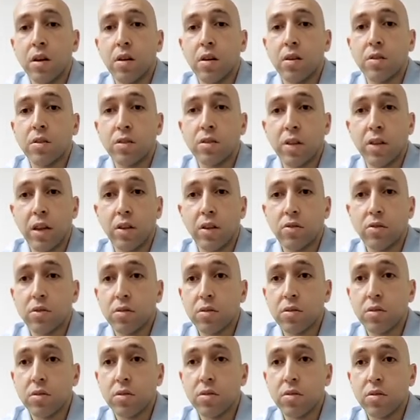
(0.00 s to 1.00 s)
sales.
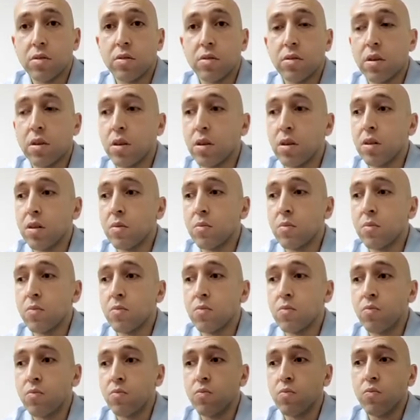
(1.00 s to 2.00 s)

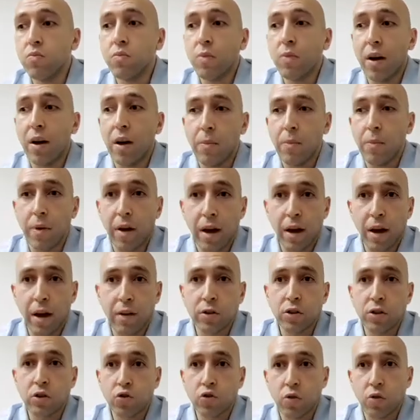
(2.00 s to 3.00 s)
I have
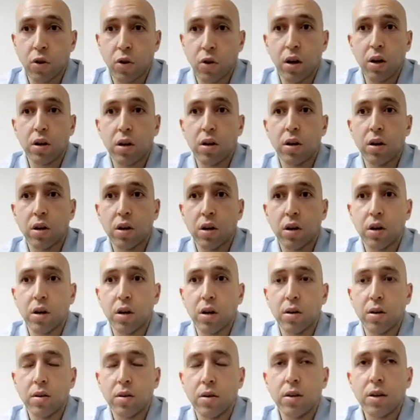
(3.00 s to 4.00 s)
a
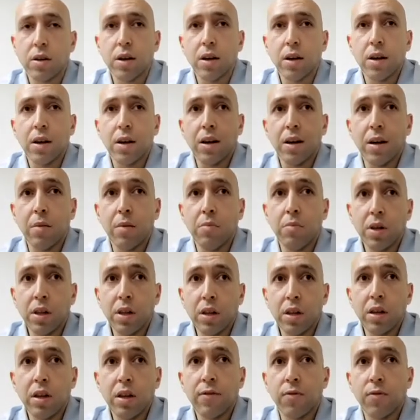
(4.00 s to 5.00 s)
strong
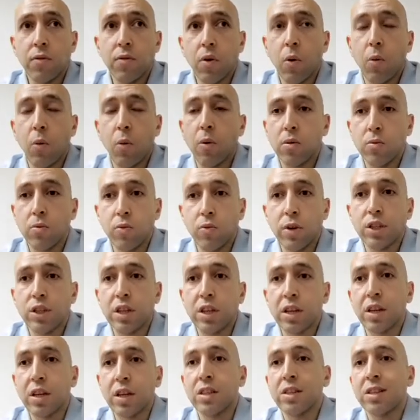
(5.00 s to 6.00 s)
ability for
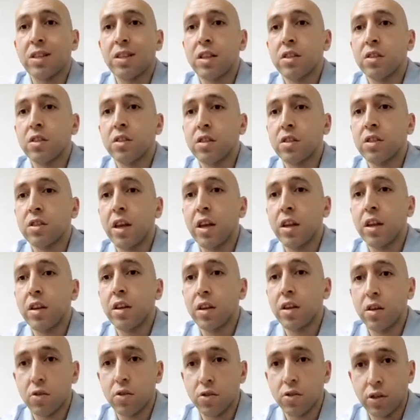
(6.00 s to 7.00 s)
reaching consensus and
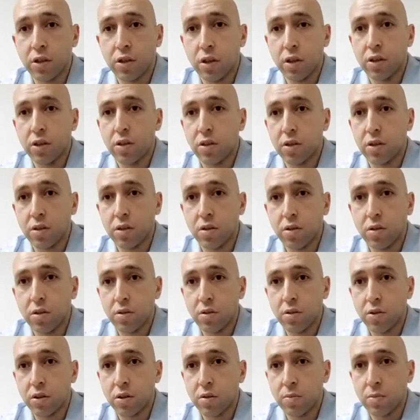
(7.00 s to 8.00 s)
negotiation.
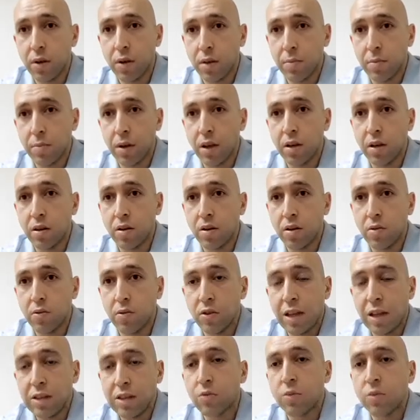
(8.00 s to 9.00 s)
Those are my
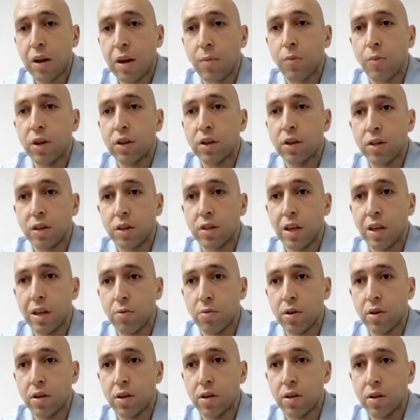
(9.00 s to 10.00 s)
main, that's what I bring to the
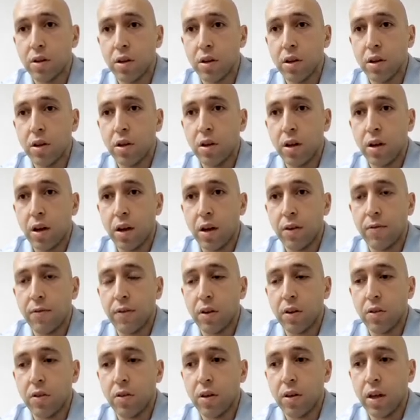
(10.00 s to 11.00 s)
table here, I
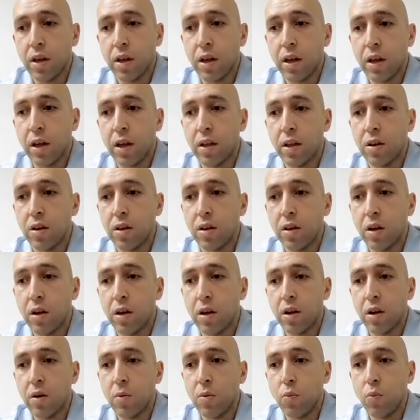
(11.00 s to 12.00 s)
feel. And
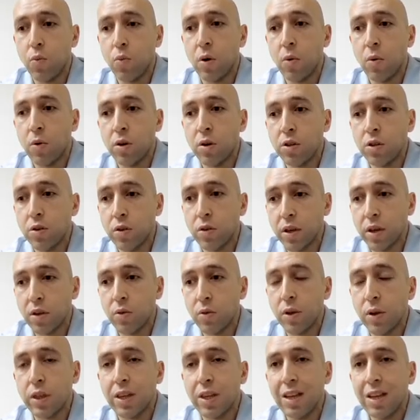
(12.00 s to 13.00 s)
what we're doing
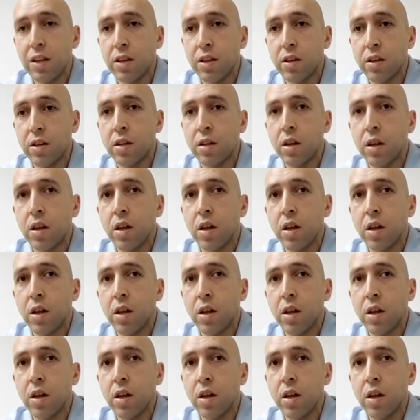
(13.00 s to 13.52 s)
here with Eden